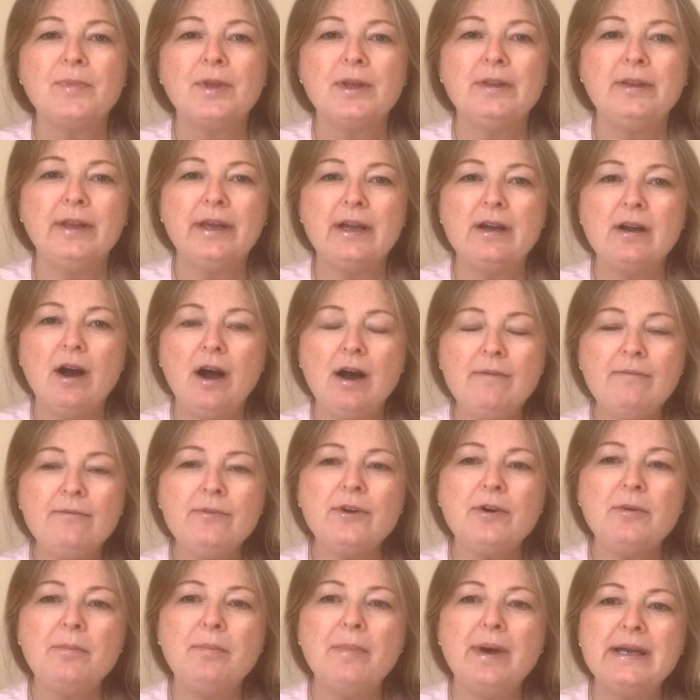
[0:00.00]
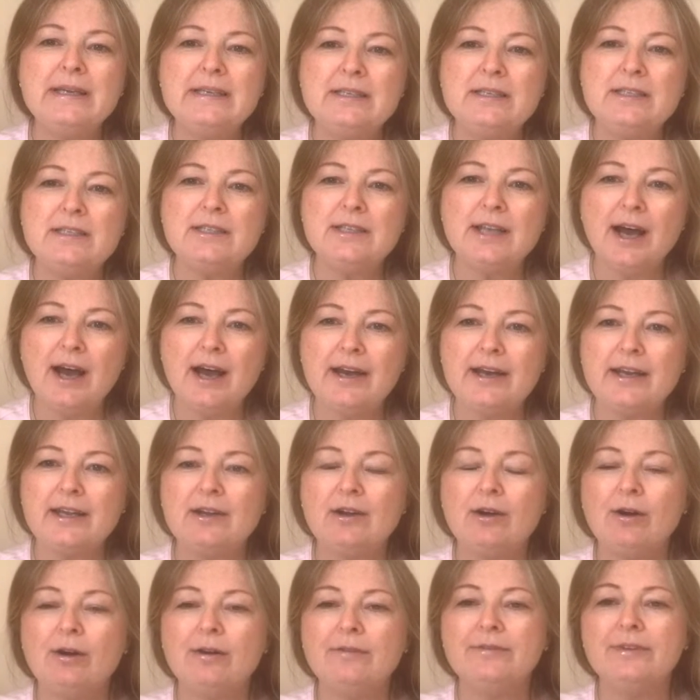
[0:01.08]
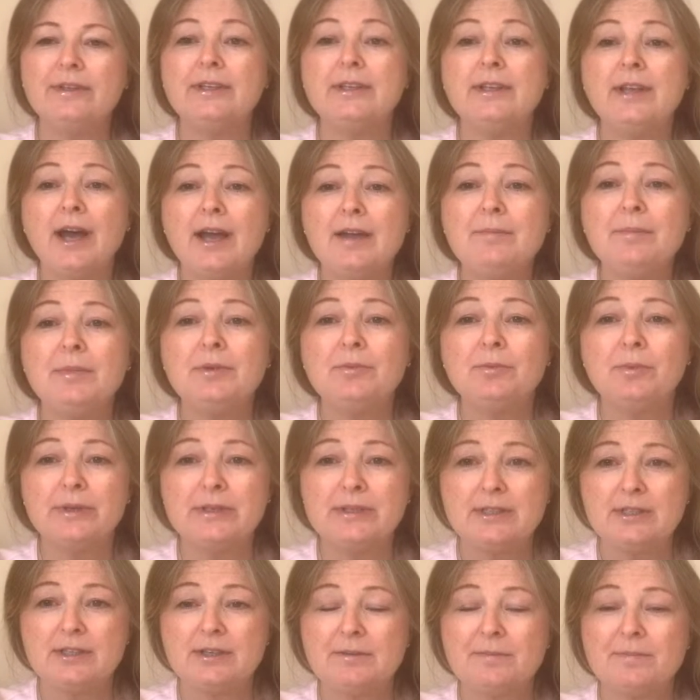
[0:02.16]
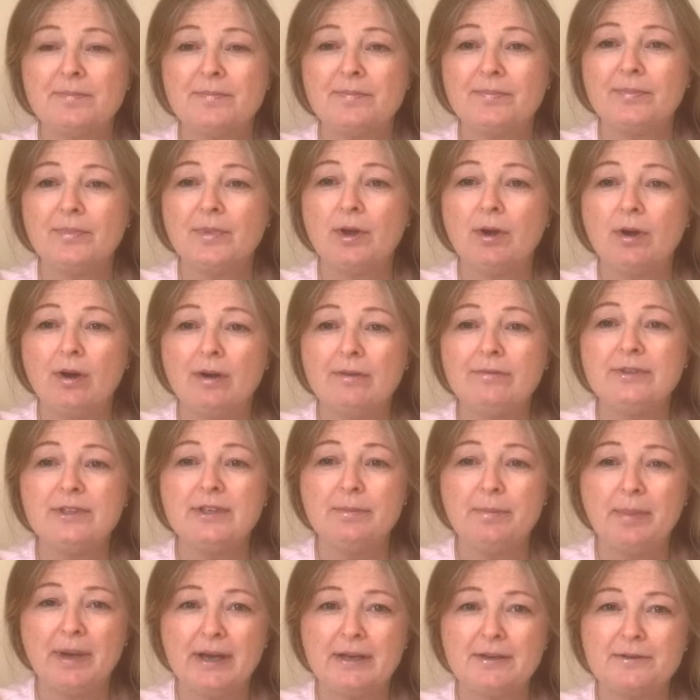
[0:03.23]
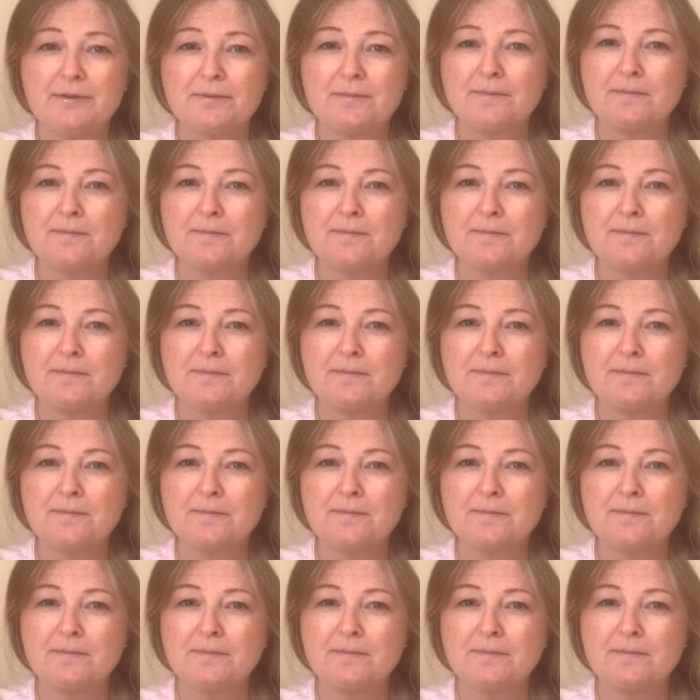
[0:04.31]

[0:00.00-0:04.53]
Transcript: they come from my study of the Diamond Wisdom of Tibet.